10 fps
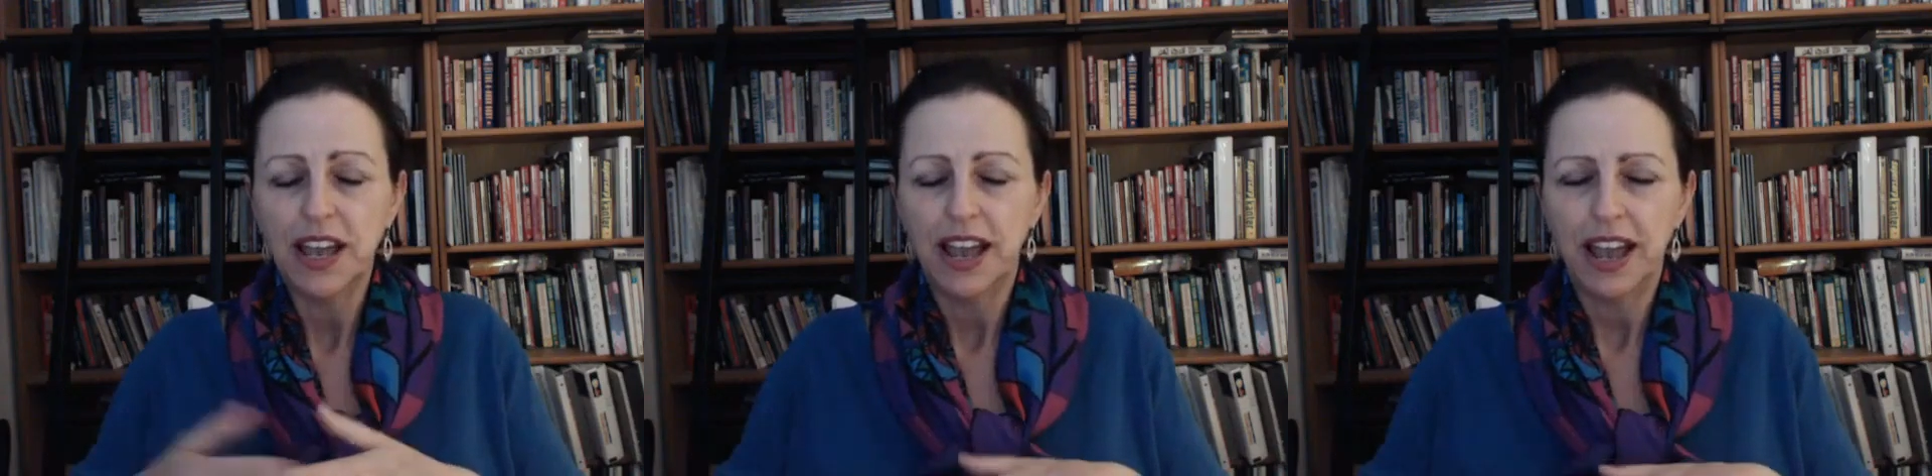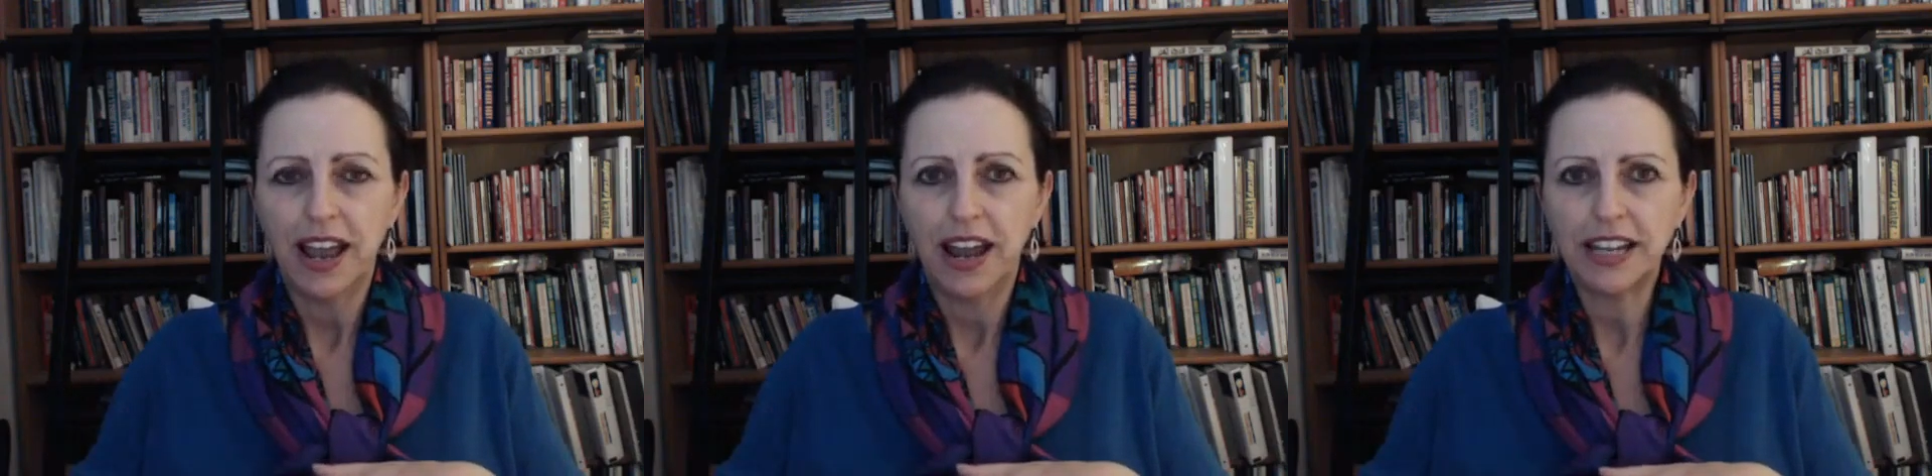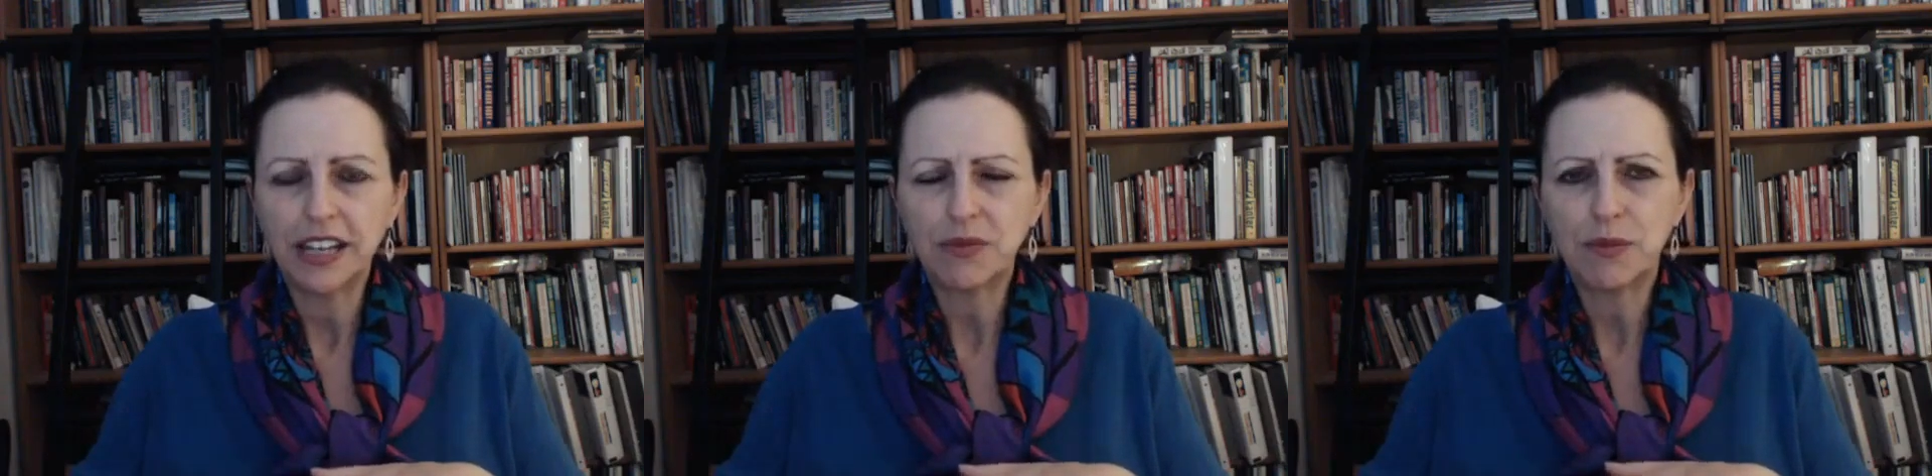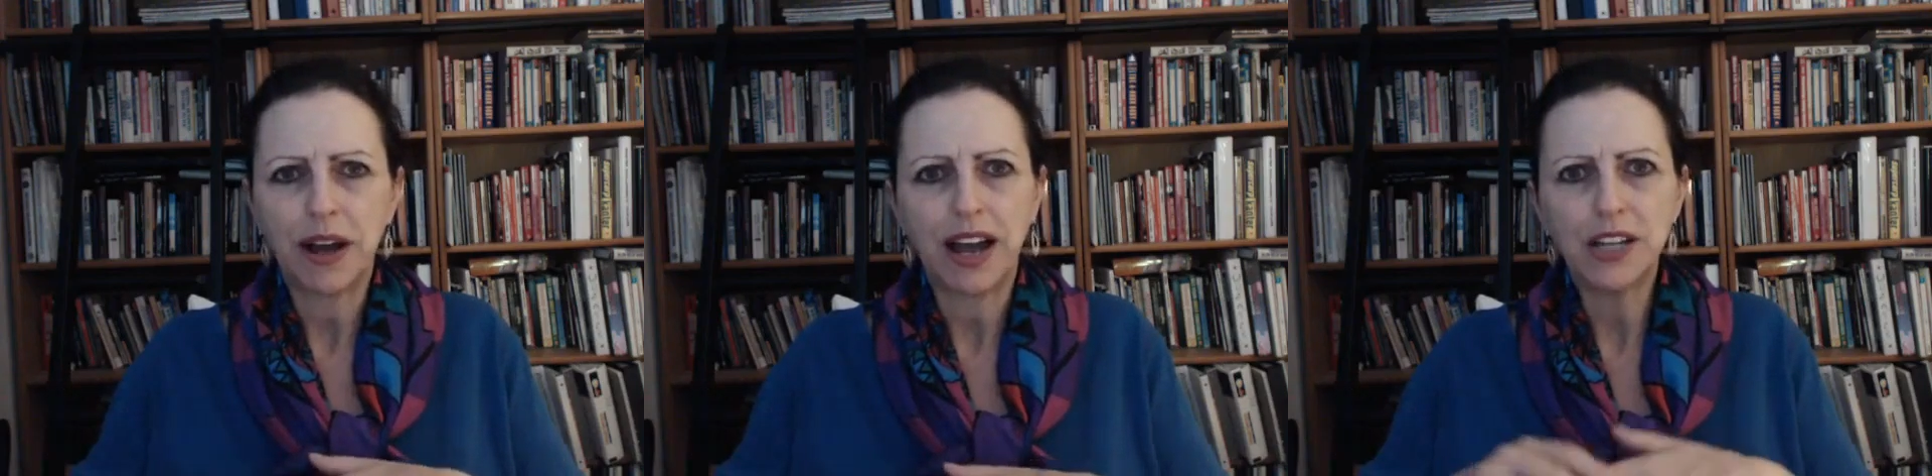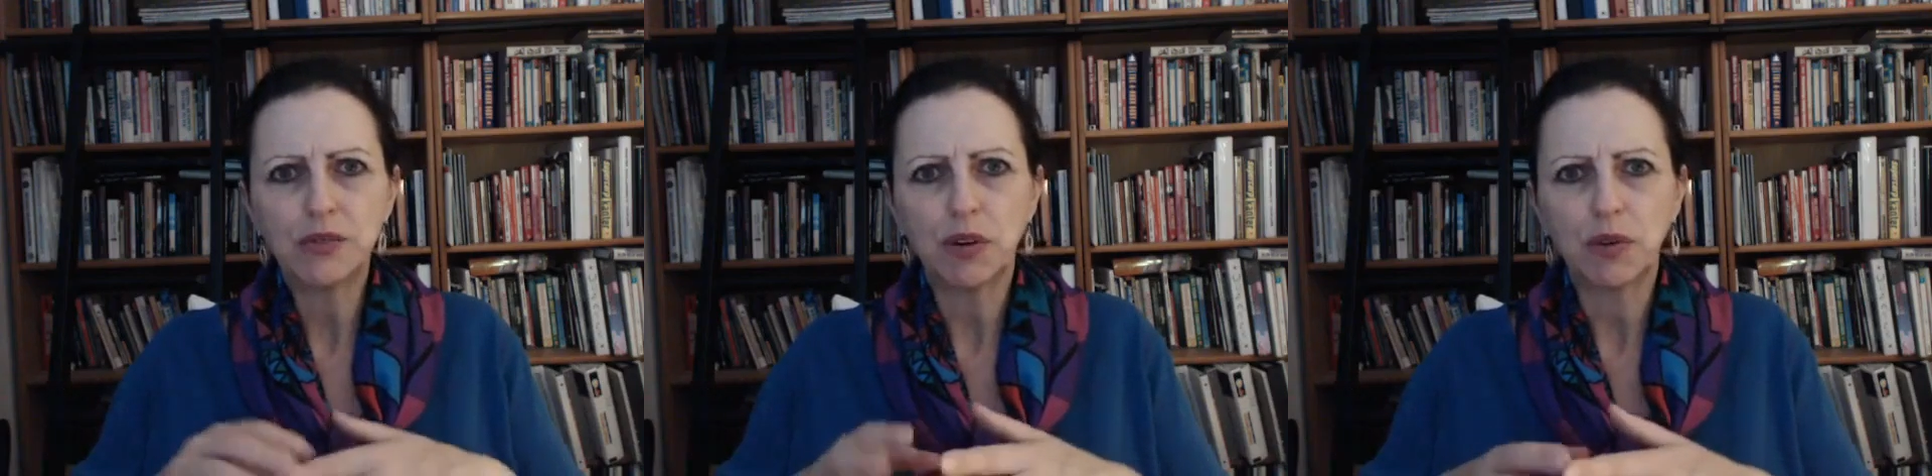And that's when my
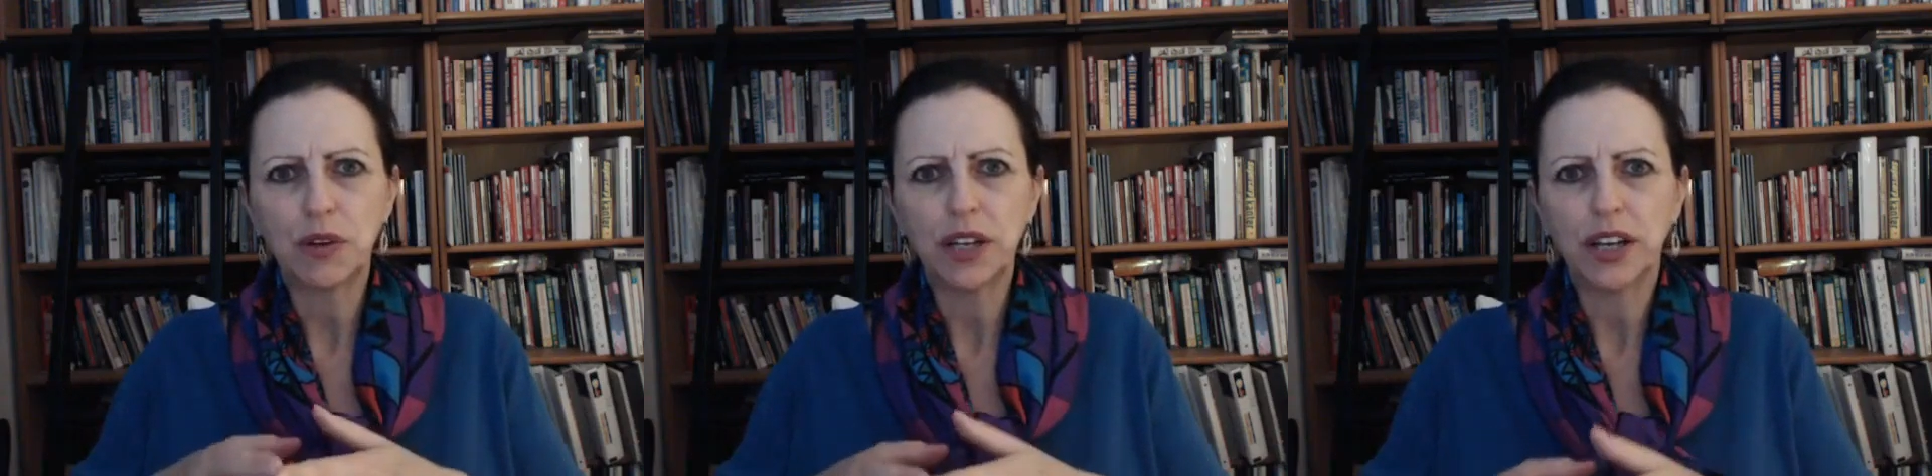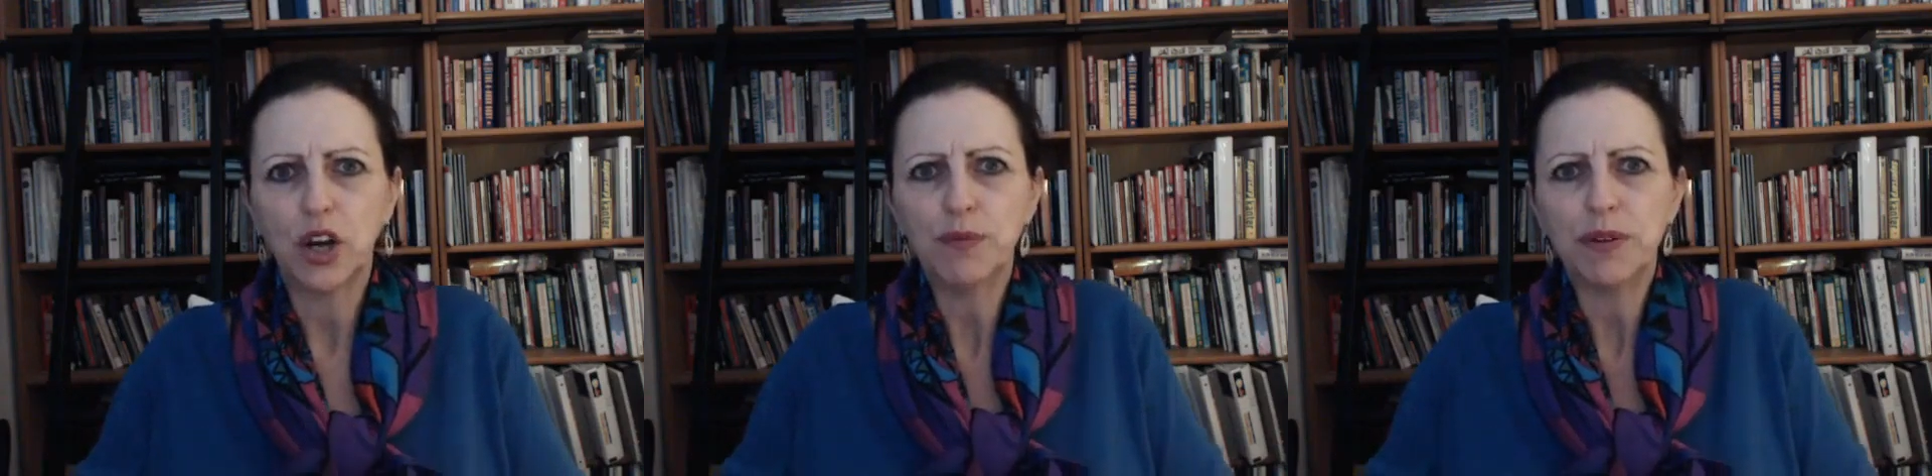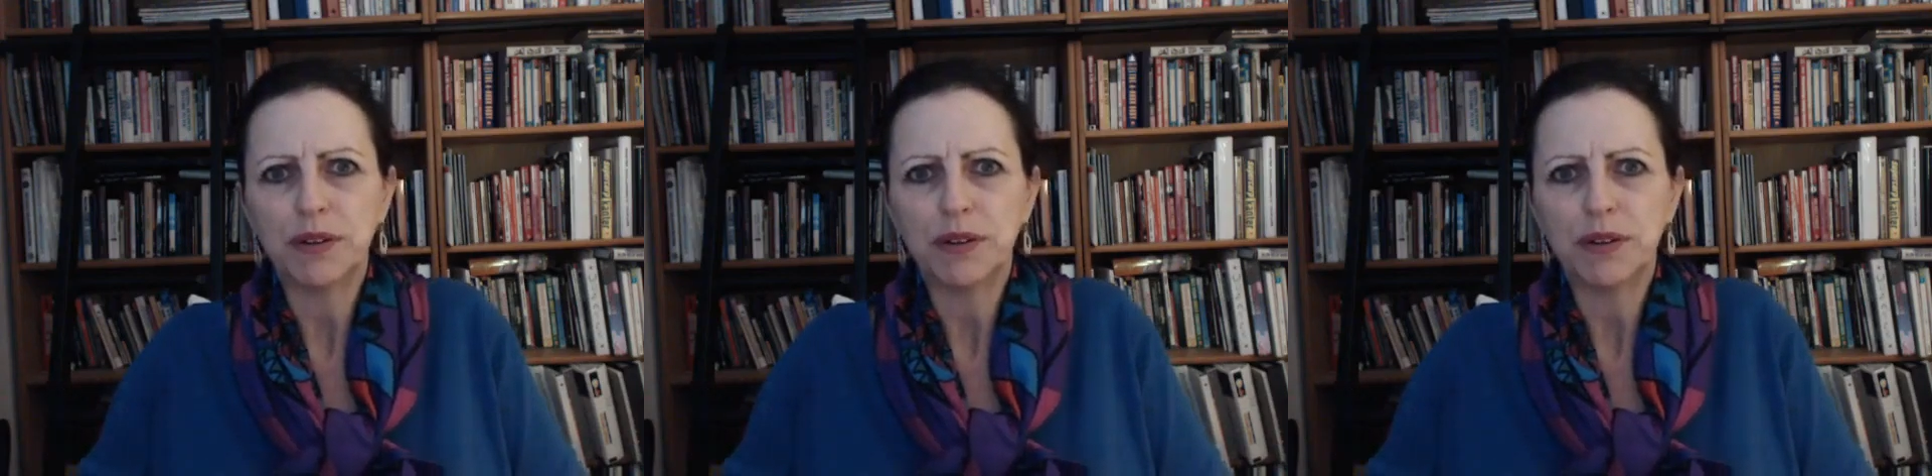eyes were really open.